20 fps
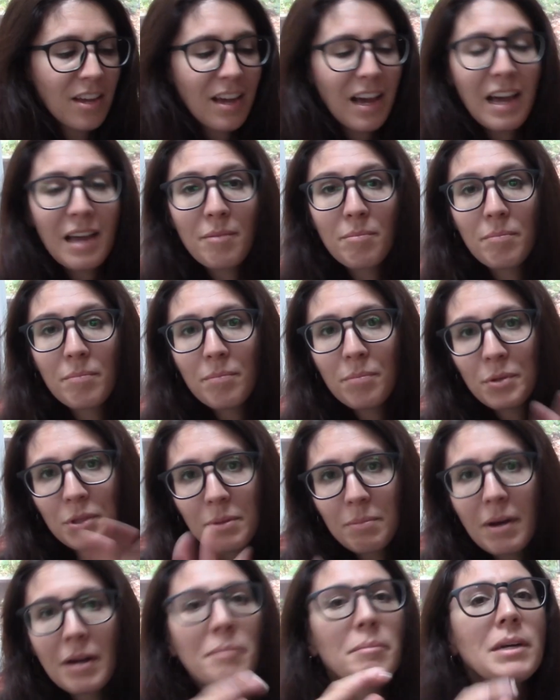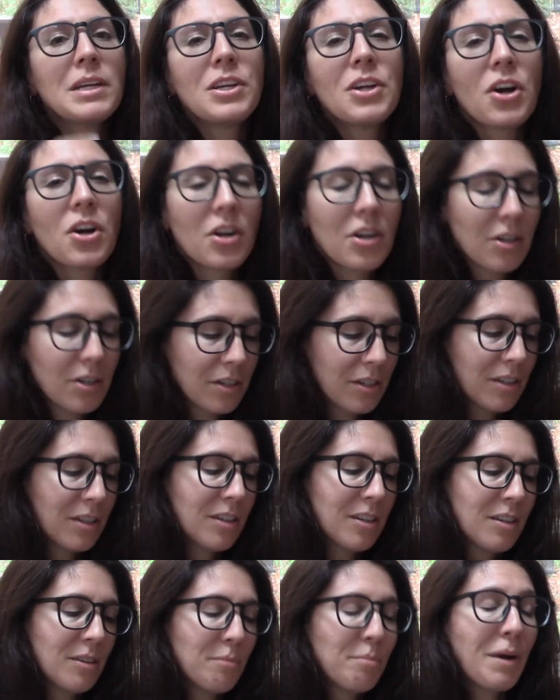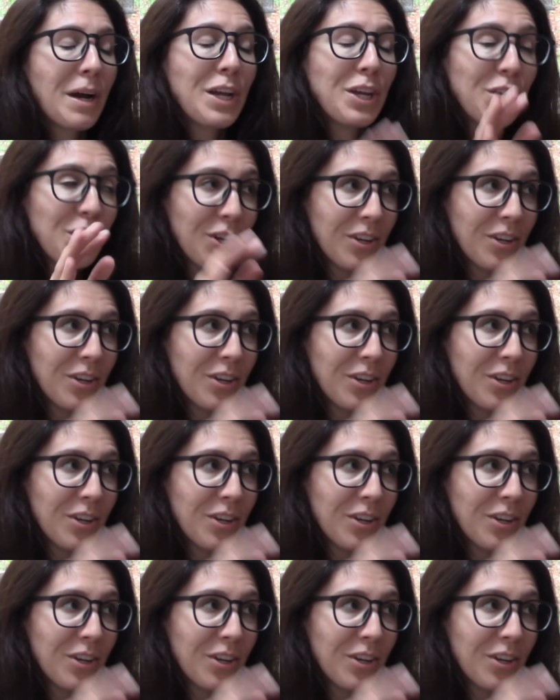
I put them out in my yard. I